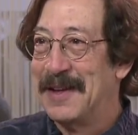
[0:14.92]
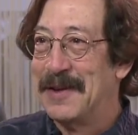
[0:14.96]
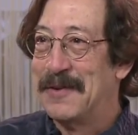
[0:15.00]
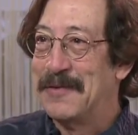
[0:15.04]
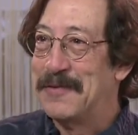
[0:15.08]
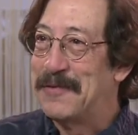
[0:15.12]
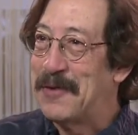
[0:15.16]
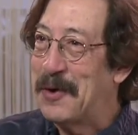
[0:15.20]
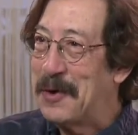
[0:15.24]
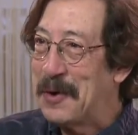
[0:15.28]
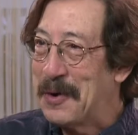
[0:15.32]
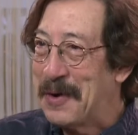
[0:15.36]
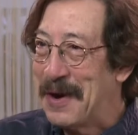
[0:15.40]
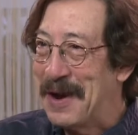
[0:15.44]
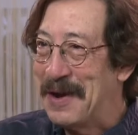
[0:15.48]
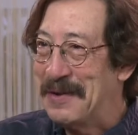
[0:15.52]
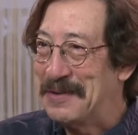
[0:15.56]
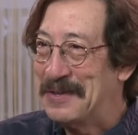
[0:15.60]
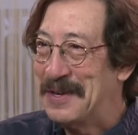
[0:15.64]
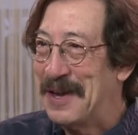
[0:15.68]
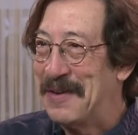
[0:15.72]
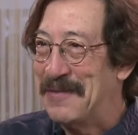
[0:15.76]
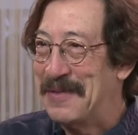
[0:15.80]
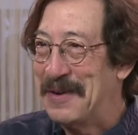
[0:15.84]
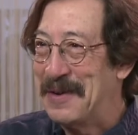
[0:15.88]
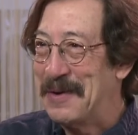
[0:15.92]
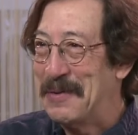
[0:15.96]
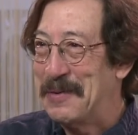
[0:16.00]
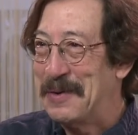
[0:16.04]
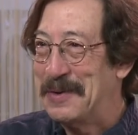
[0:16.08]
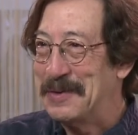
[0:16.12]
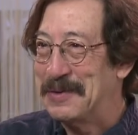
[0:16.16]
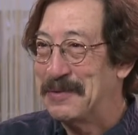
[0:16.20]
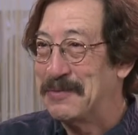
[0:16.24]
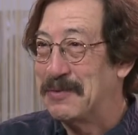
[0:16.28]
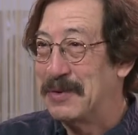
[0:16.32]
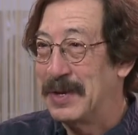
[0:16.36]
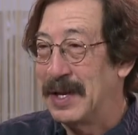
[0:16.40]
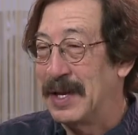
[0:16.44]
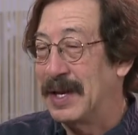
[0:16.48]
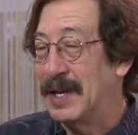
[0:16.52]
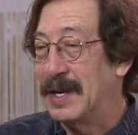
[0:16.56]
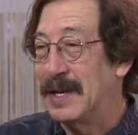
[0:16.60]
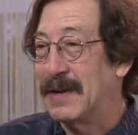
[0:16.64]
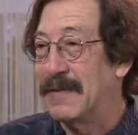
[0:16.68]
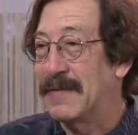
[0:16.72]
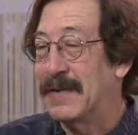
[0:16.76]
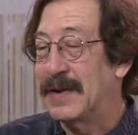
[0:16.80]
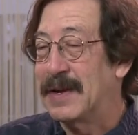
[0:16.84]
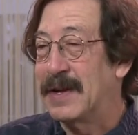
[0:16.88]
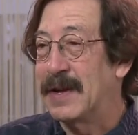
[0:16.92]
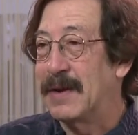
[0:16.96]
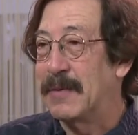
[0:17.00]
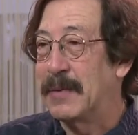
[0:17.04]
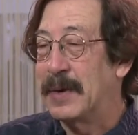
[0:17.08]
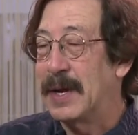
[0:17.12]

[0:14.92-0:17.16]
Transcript: photographs of it was really difficult.